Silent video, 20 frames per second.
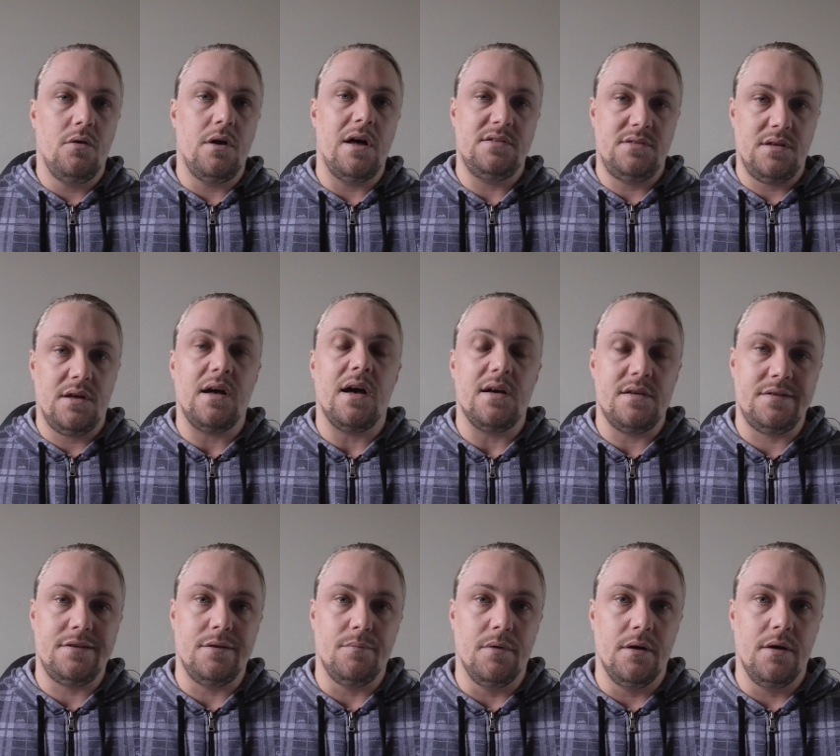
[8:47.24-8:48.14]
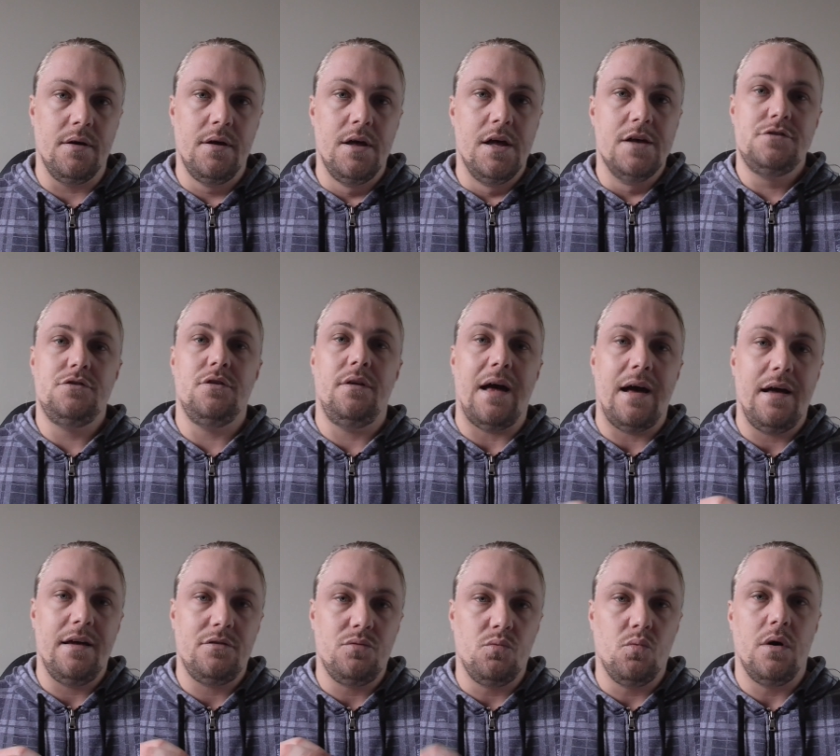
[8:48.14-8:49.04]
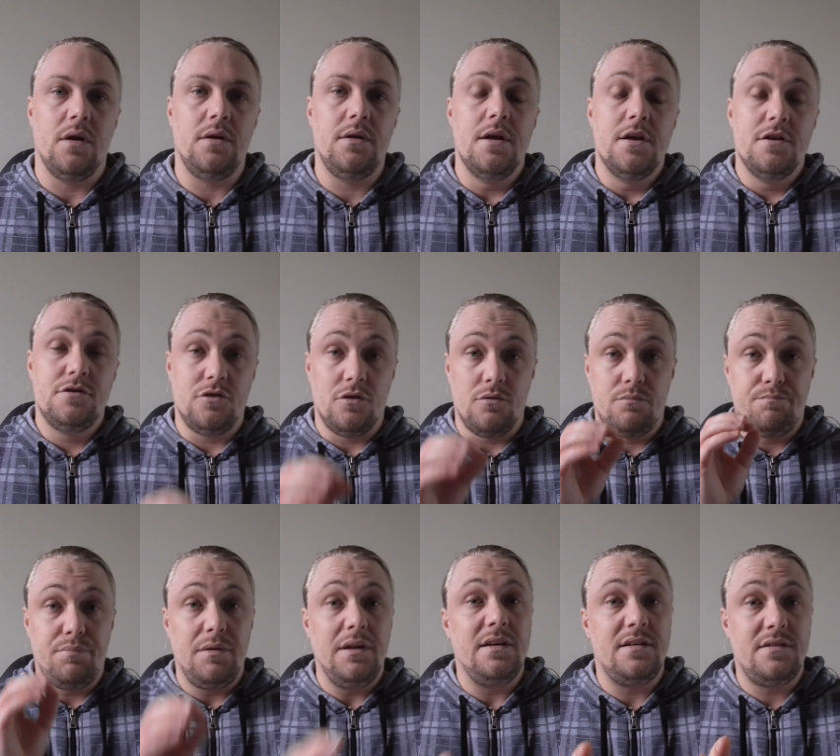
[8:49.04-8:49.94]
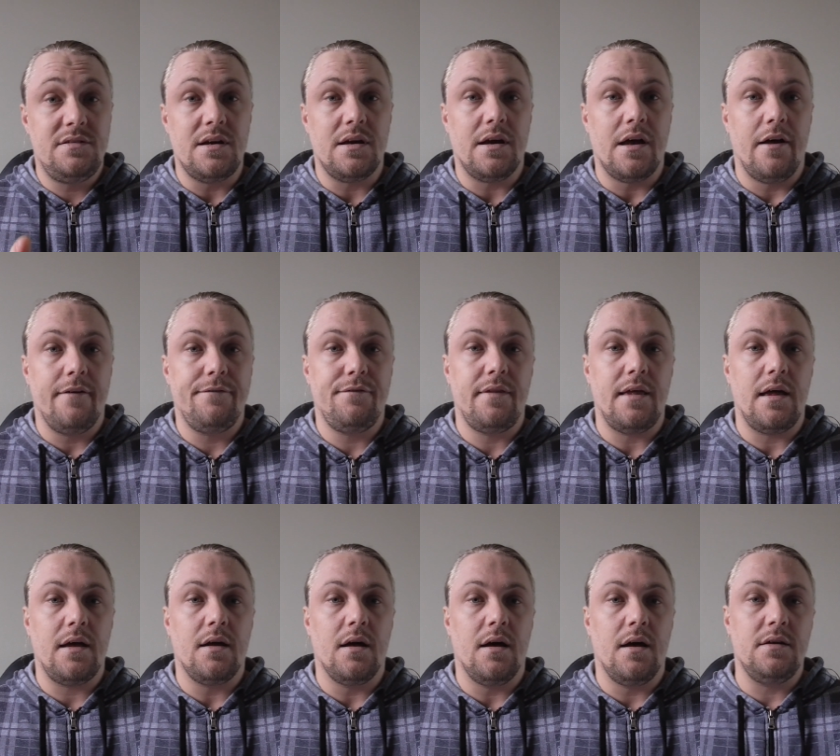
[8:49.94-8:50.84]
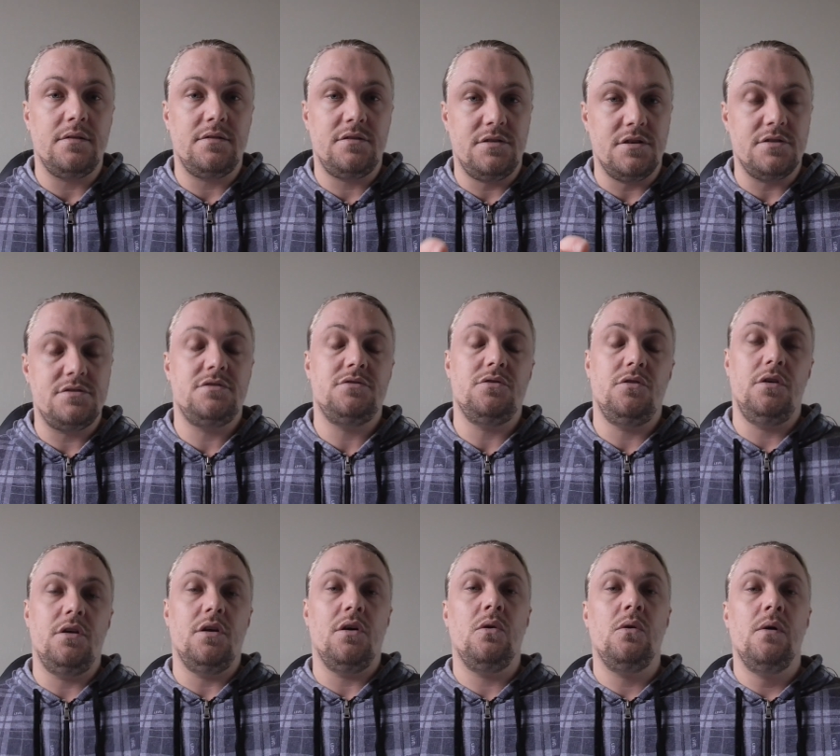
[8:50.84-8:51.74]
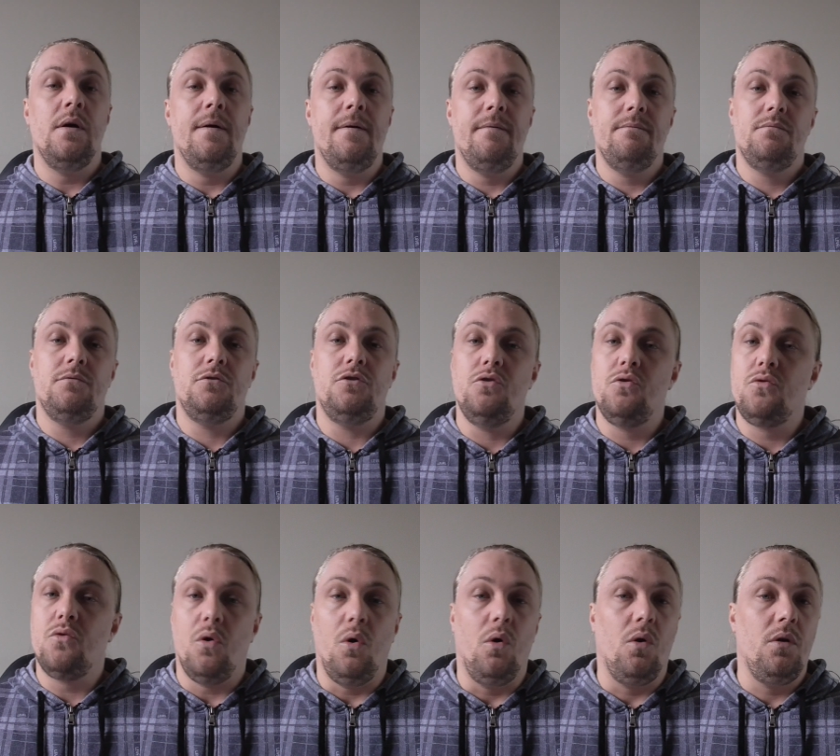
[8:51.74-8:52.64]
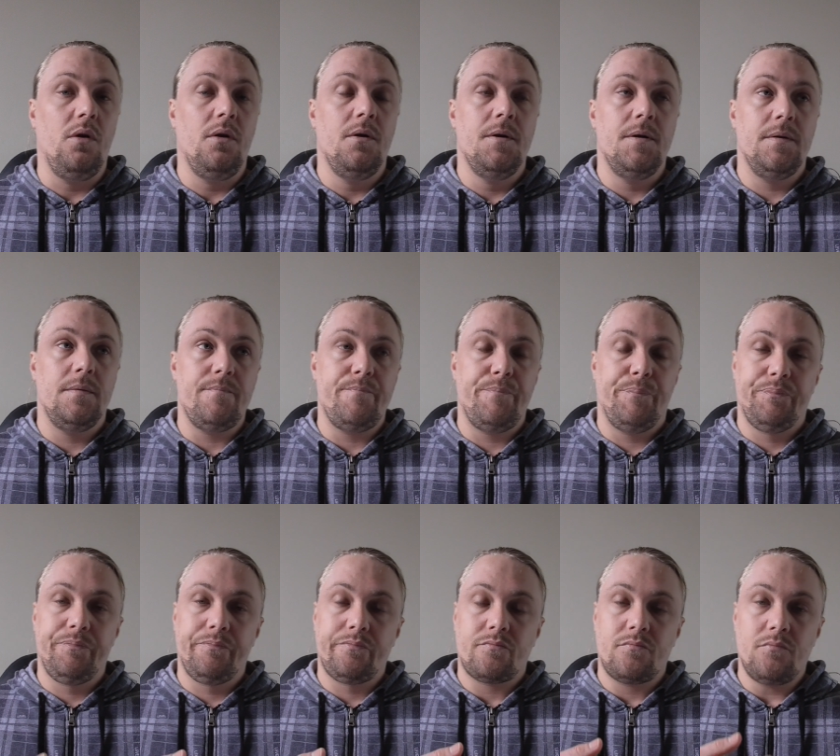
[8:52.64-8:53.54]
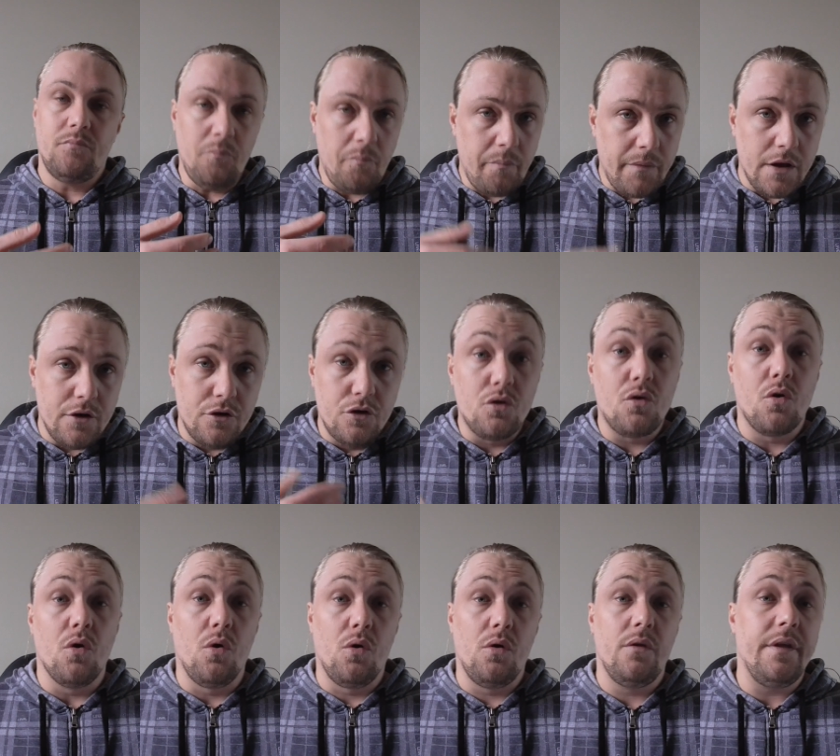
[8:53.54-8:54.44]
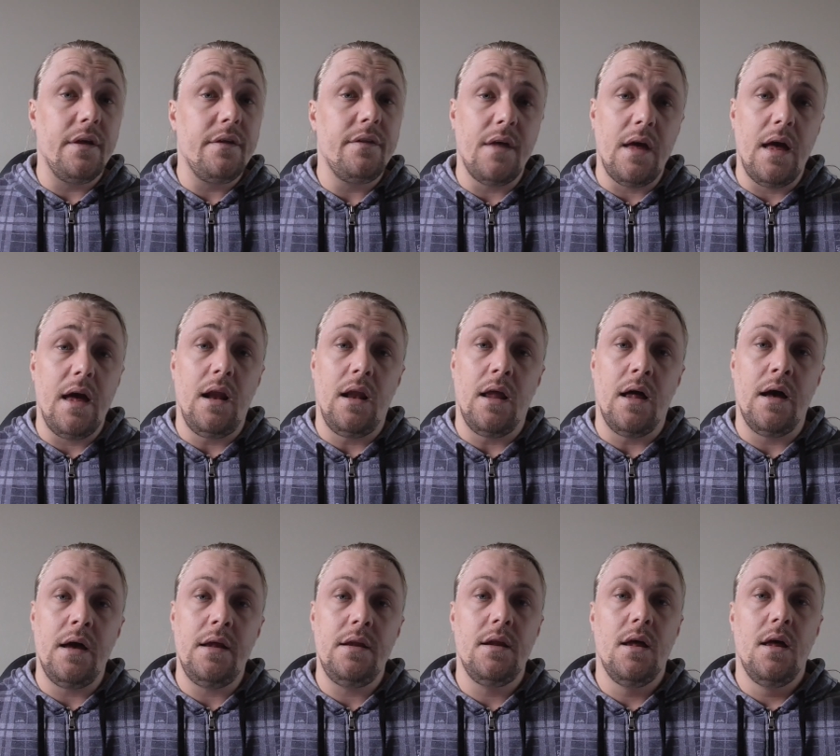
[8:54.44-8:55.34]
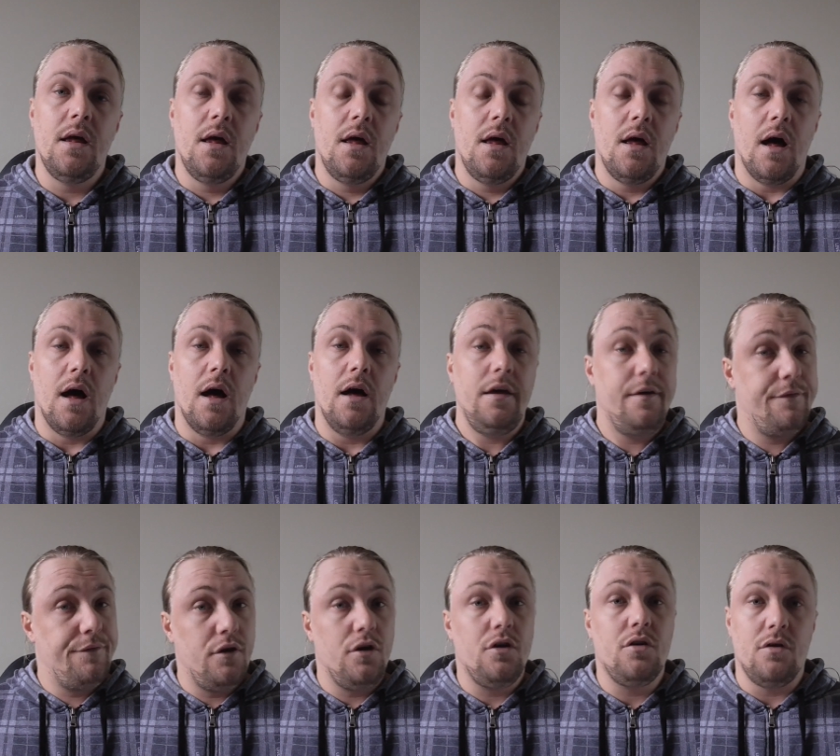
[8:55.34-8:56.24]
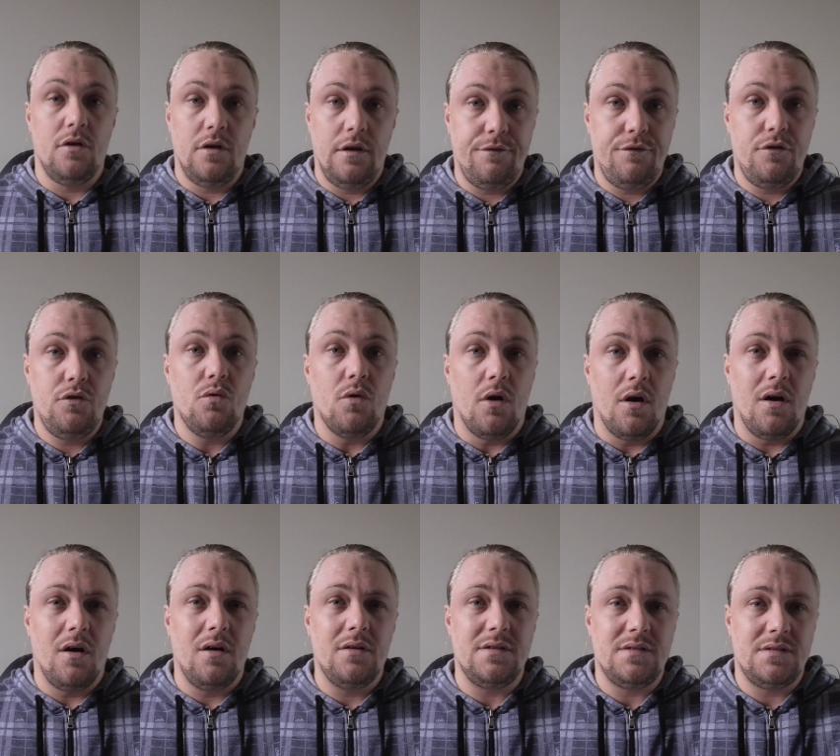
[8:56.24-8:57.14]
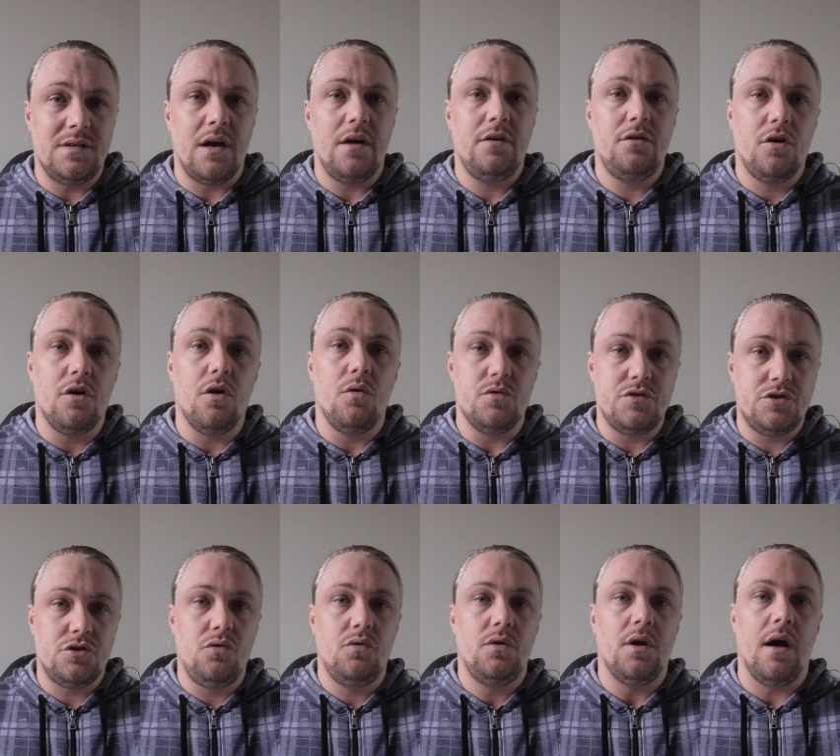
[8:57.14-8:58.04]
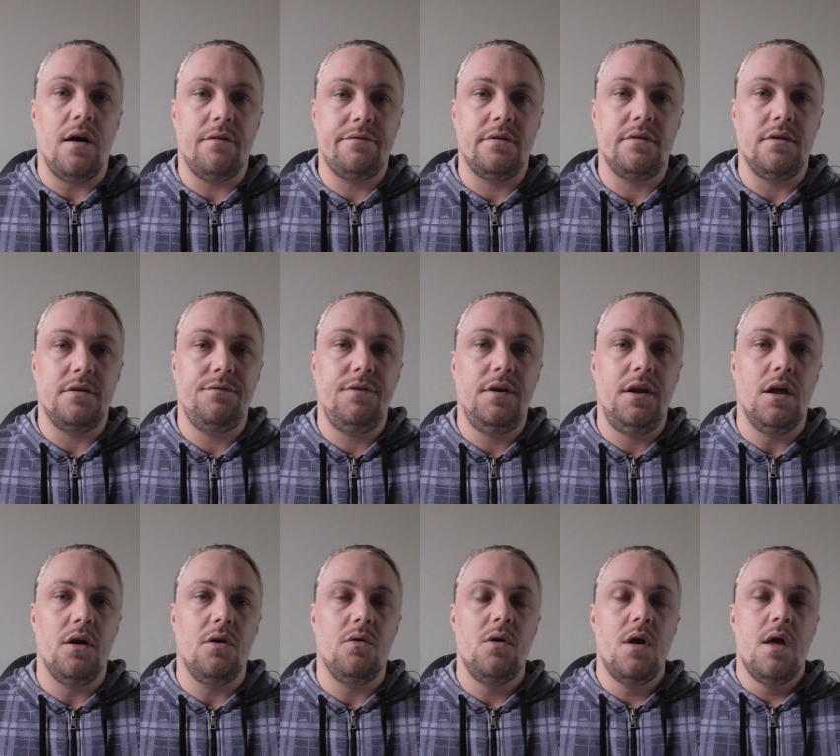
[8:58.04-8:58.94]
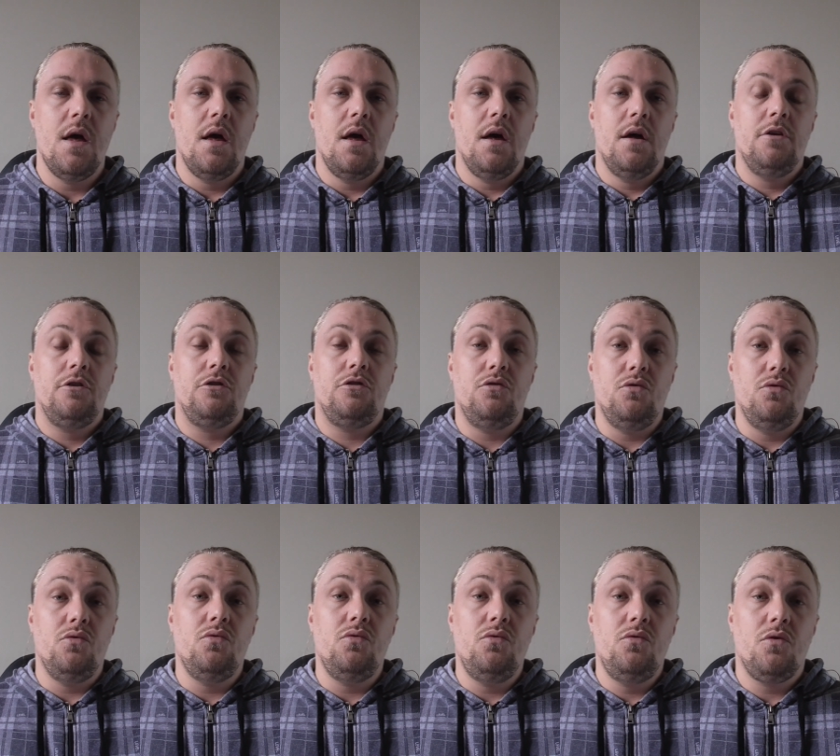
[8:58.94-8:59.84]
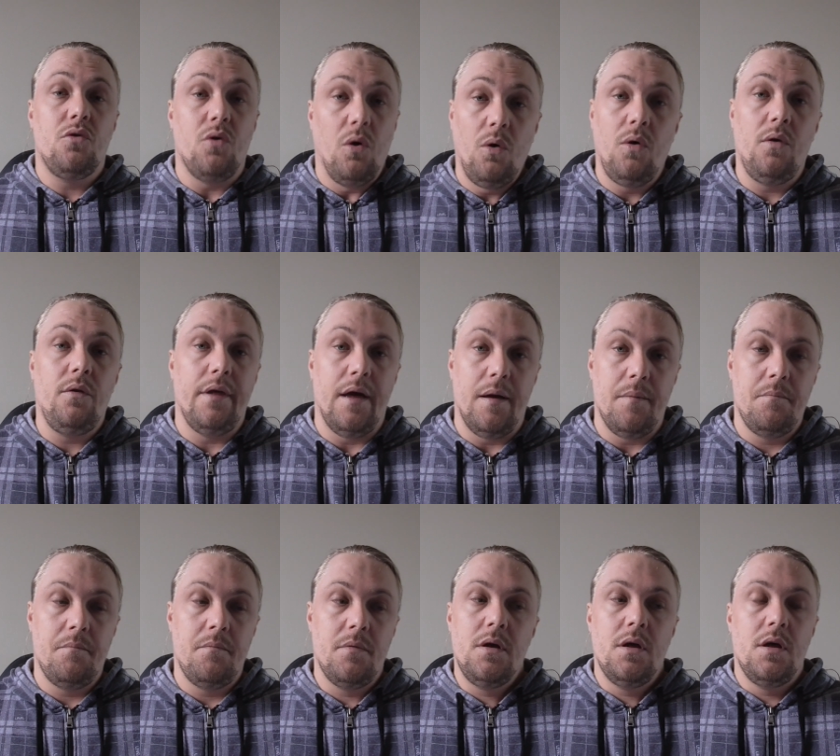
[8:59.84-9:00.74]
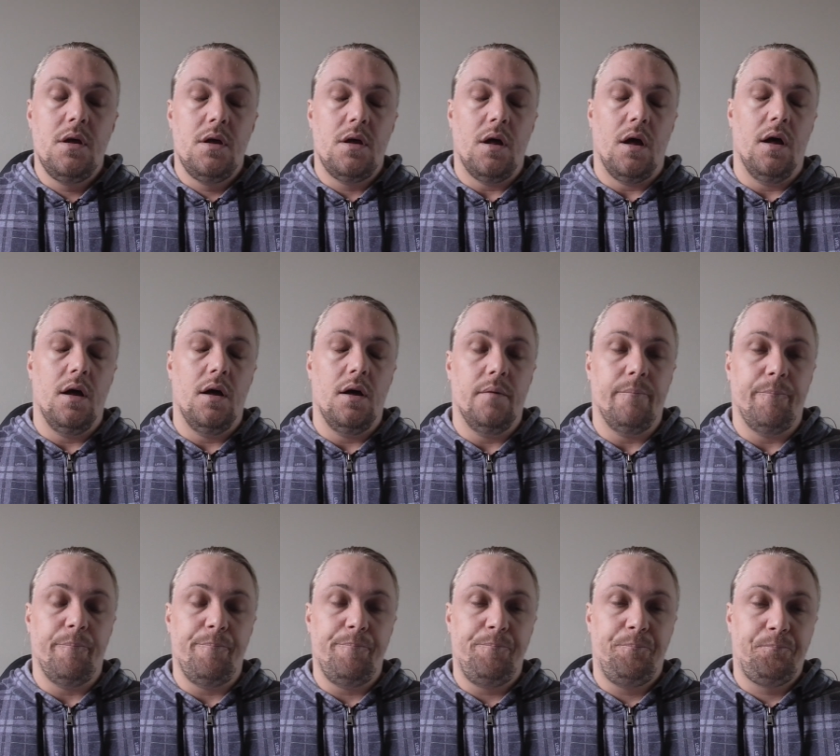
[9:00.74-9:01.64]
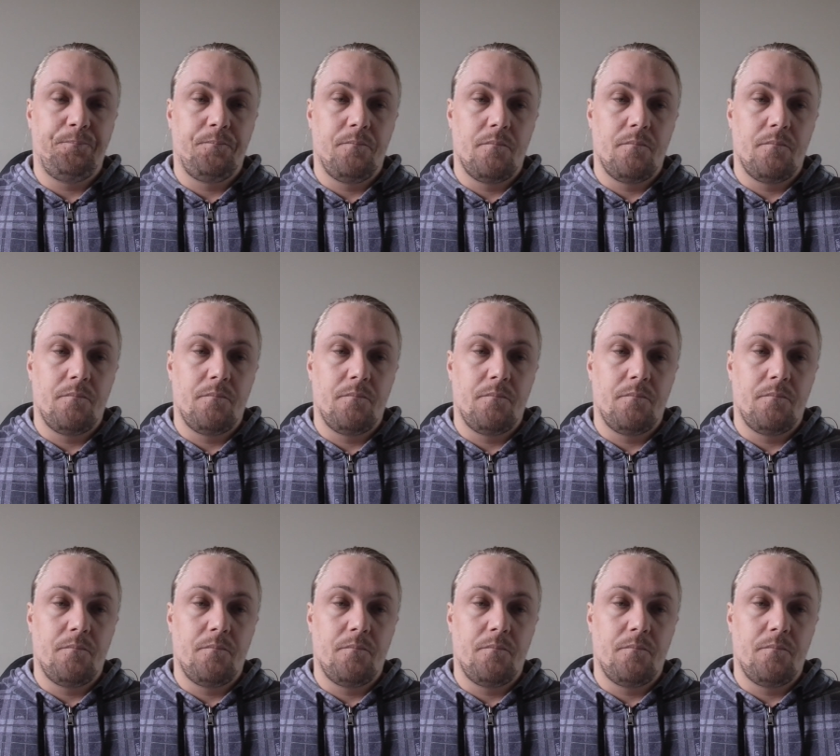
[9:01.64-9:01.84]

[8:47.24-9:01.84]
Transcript: as a customer. So that is one. So please check out for that, guys. Just so you know, do call the airline. If you are deciding to go with Scoot after this video, do call them and